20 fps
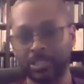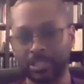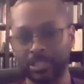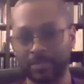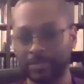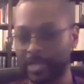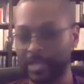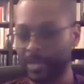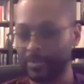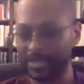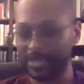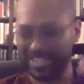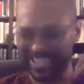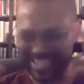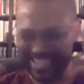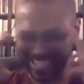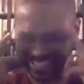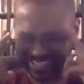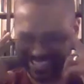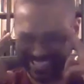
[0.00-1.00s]
sometime in the
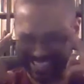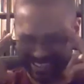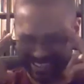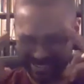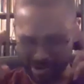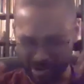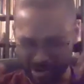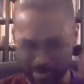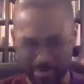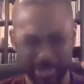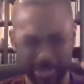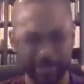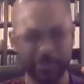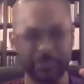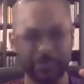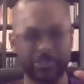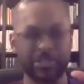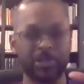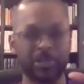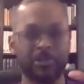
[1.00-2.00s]
next, month
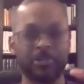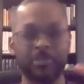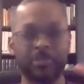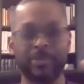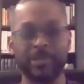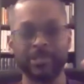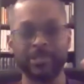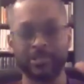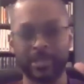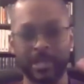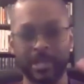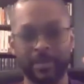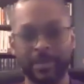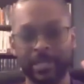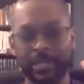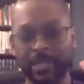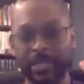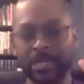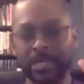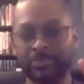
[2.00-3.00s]
or so, depends on how my
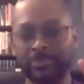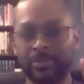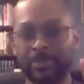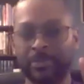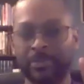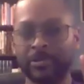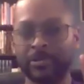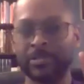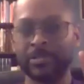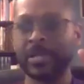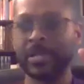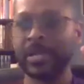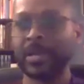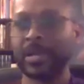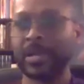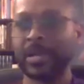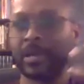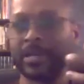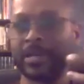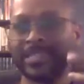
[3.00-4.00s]
class prep goes,
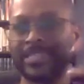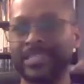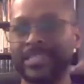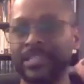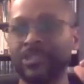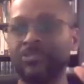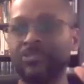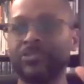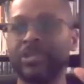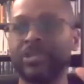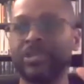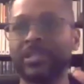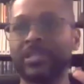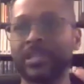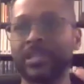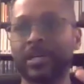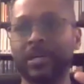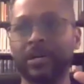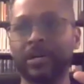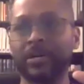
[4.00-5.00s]
a series
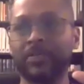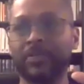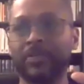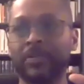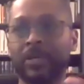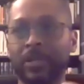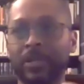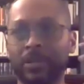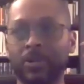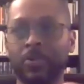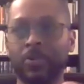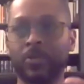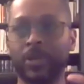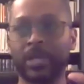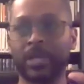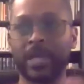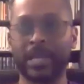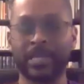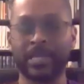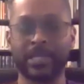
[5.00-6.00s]
of
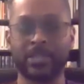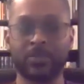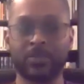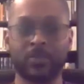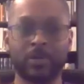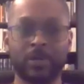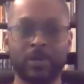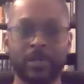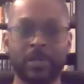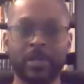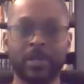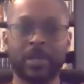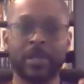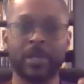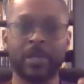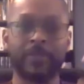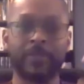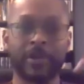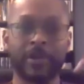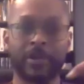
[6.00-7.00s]
colloquia like this one
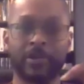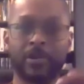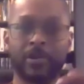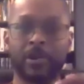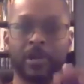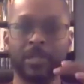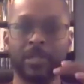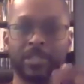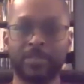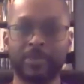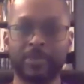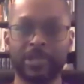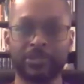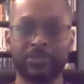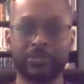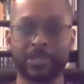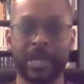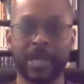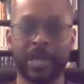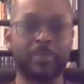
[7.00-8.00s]
that are on
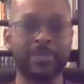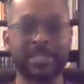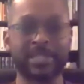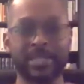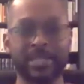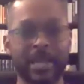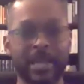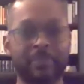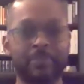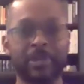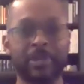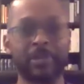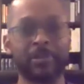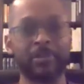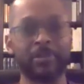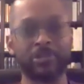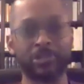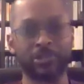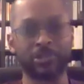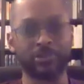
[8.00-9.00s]
special topics in Latin
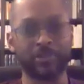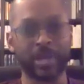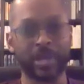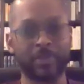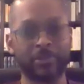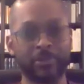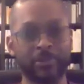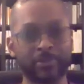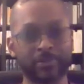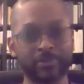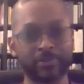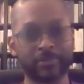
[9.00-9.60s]
pedagogy or grammar.